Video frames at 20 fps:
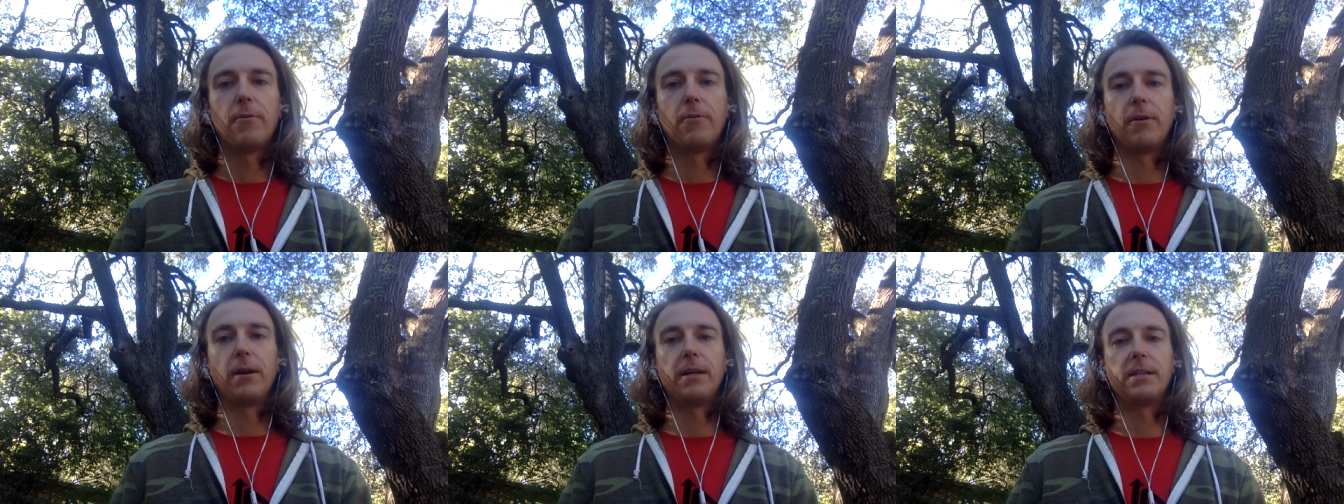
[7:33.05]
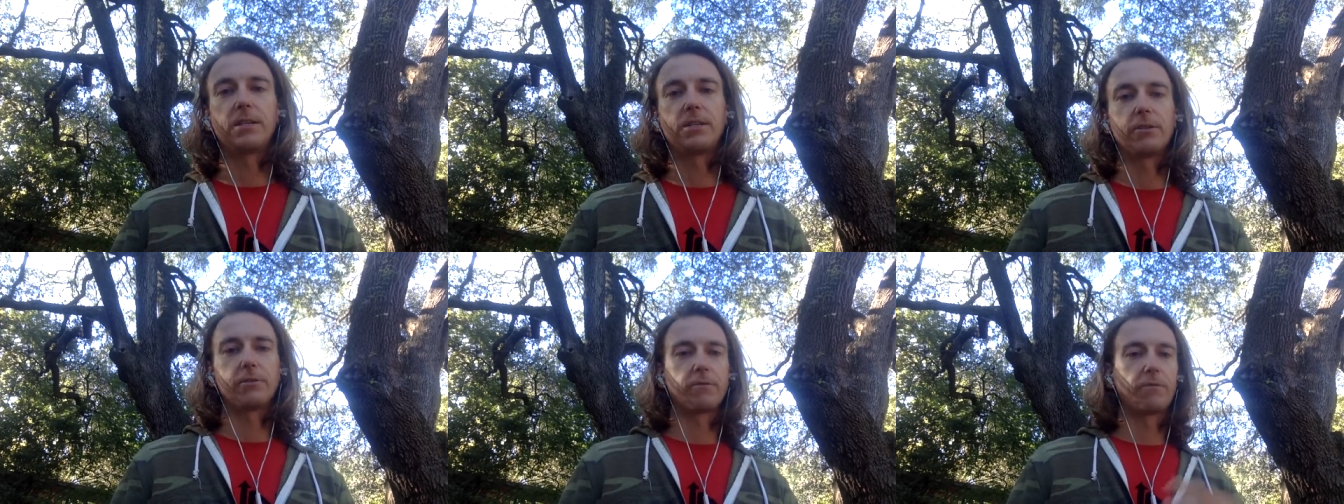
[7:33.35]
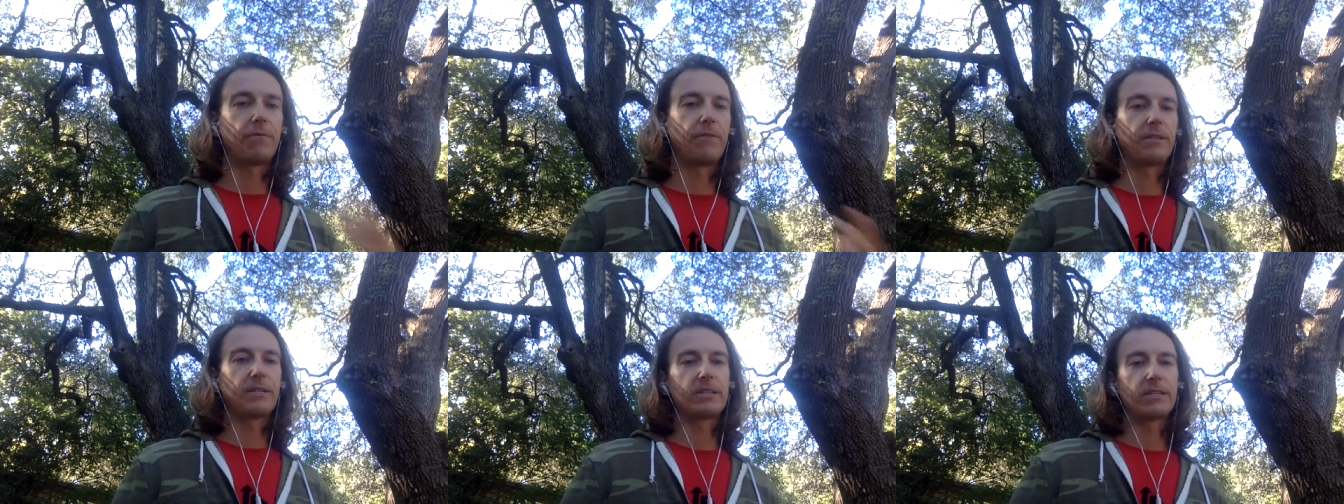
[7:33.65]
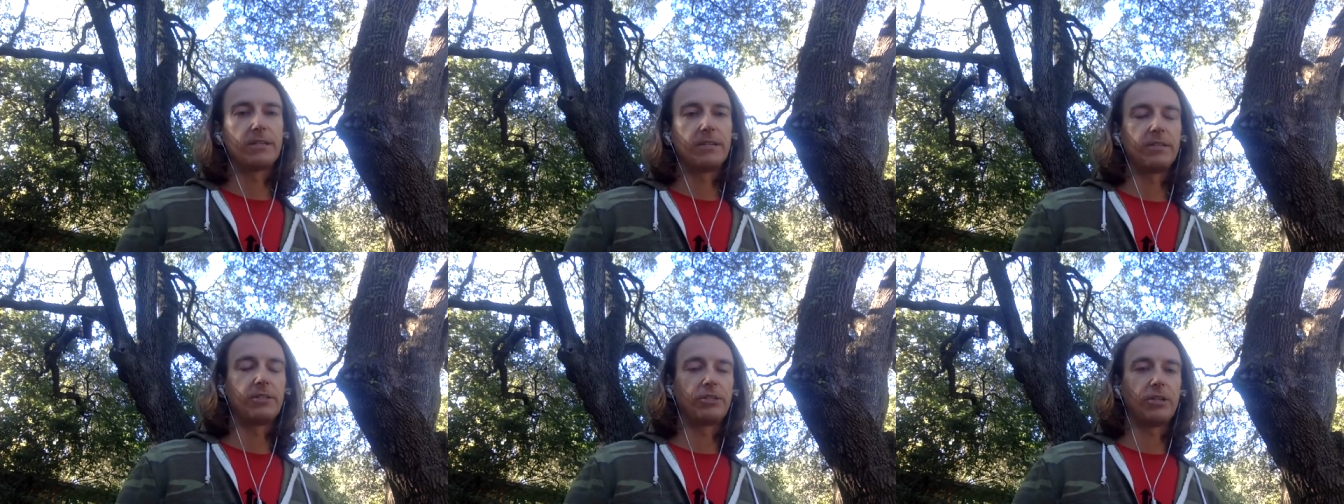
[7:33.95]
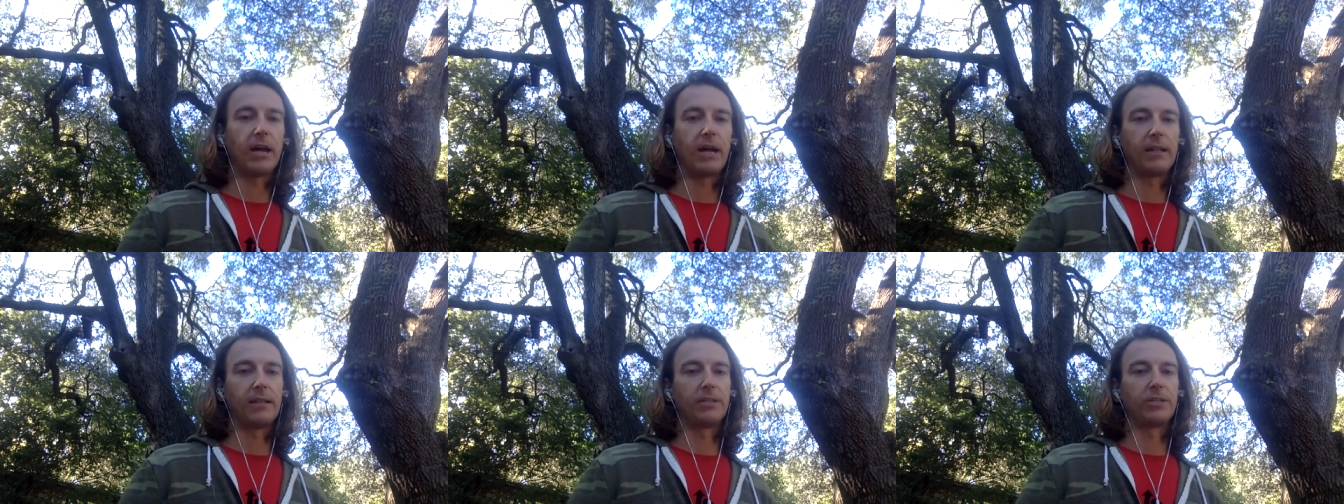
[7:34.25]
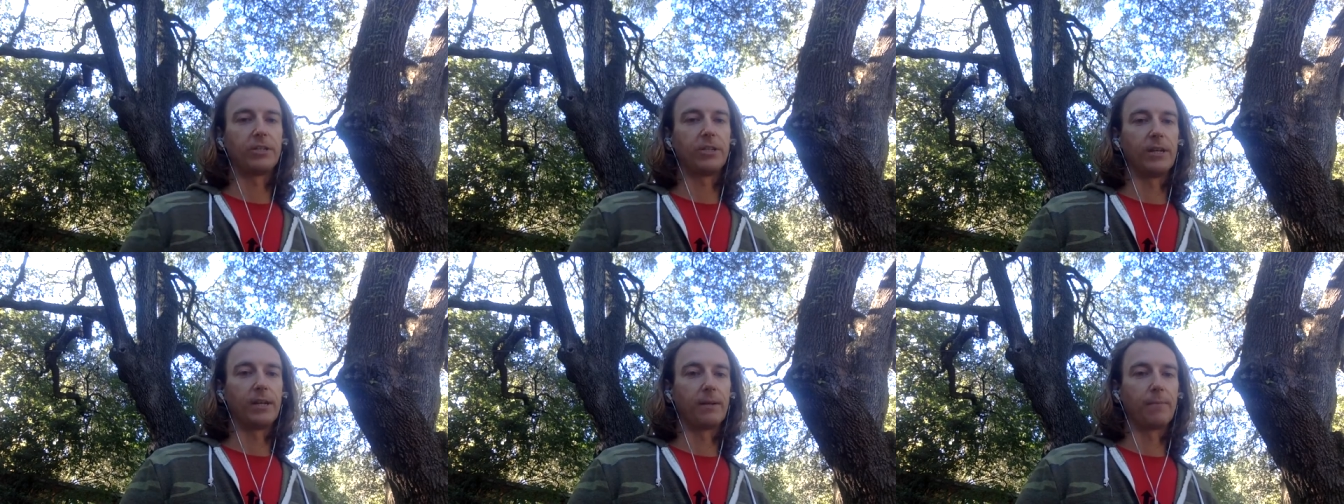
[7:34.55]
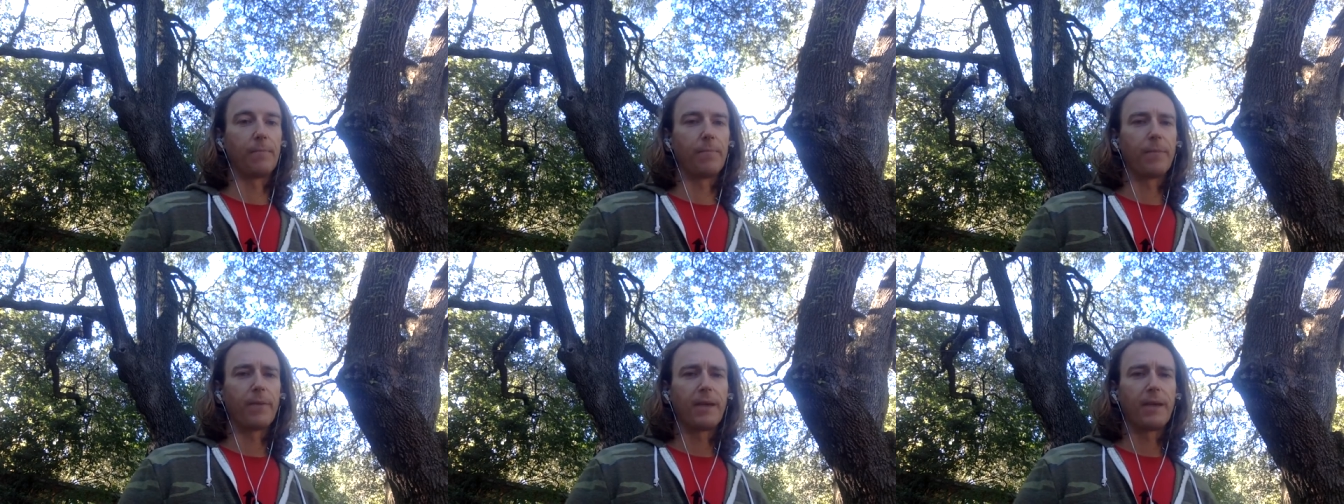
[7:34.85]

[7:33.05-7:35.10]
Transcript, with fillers: right? So it's physically challenging,